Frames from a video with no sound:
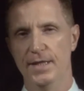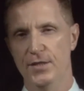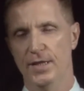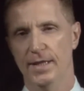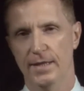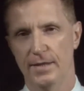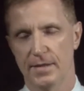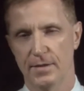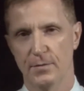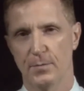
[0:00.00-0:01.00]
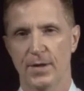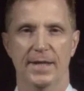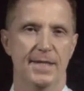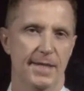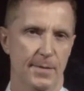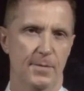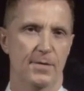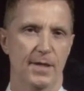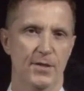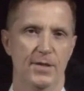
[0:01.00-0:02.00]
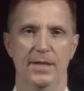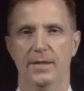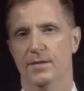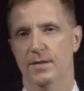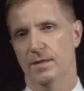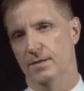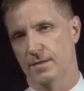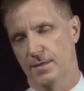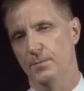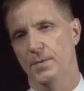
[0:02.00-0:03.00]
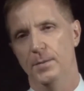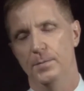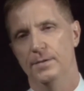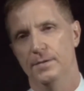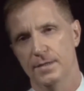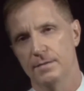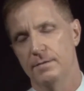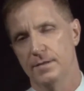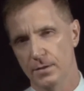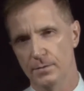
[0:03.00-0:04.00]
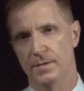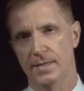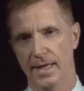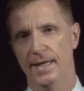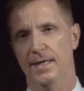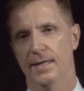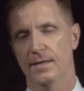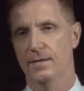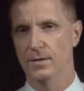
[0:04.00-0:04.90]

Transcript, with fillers: these years of practicing immigration in Hong Kong, some people just don't take the